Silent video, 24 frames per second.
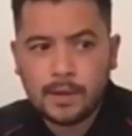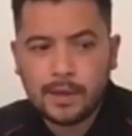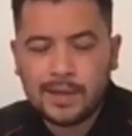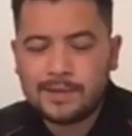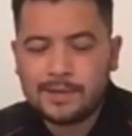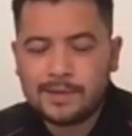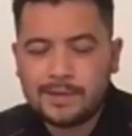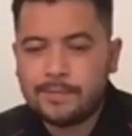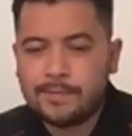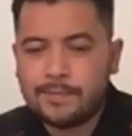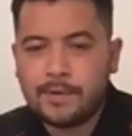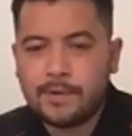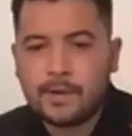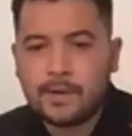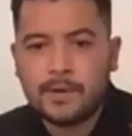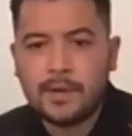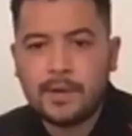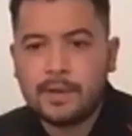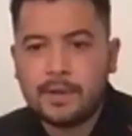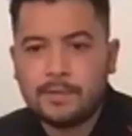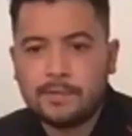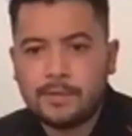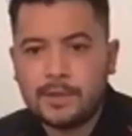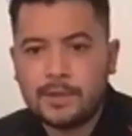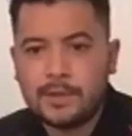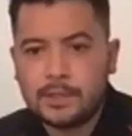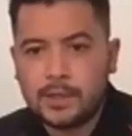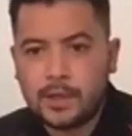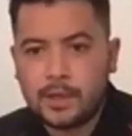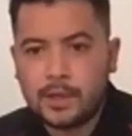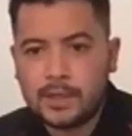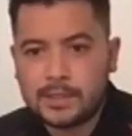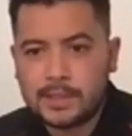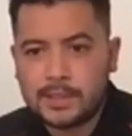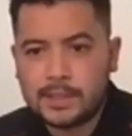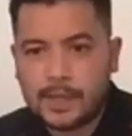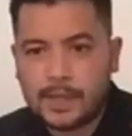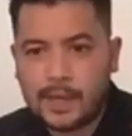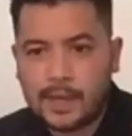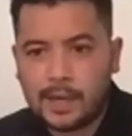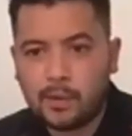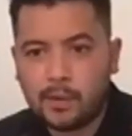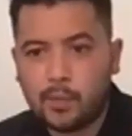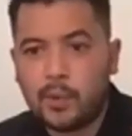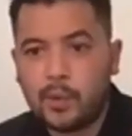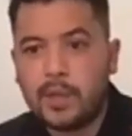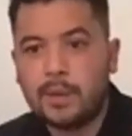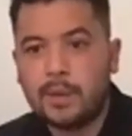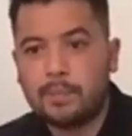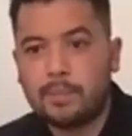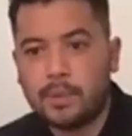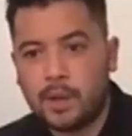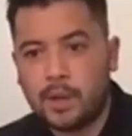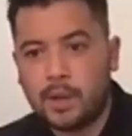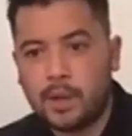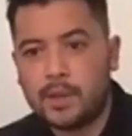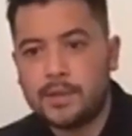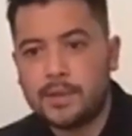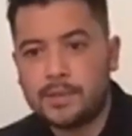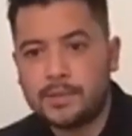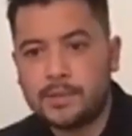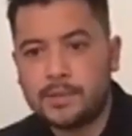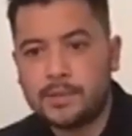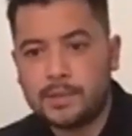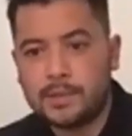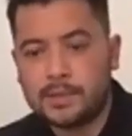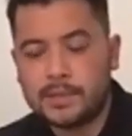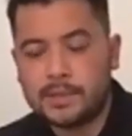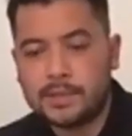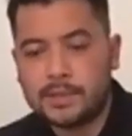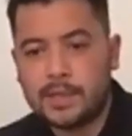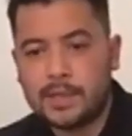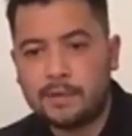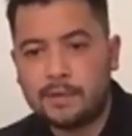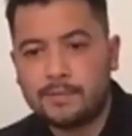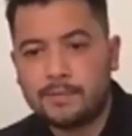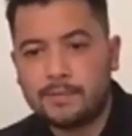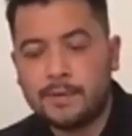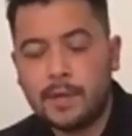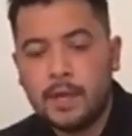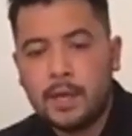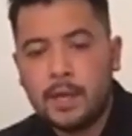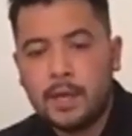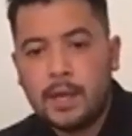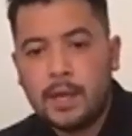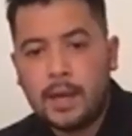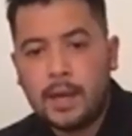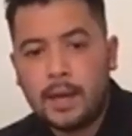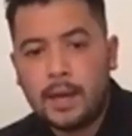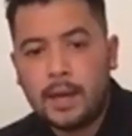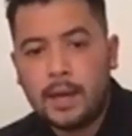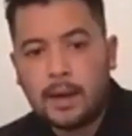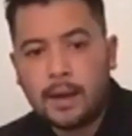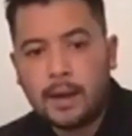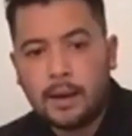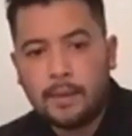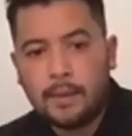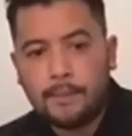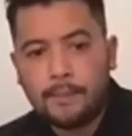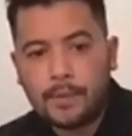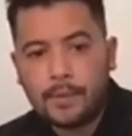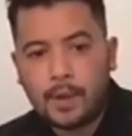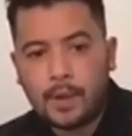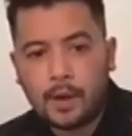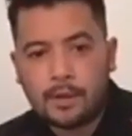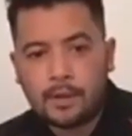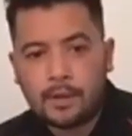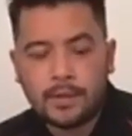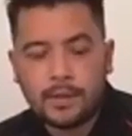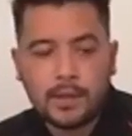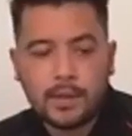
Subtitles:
it's very individualized how we apply this sort of stuff. I might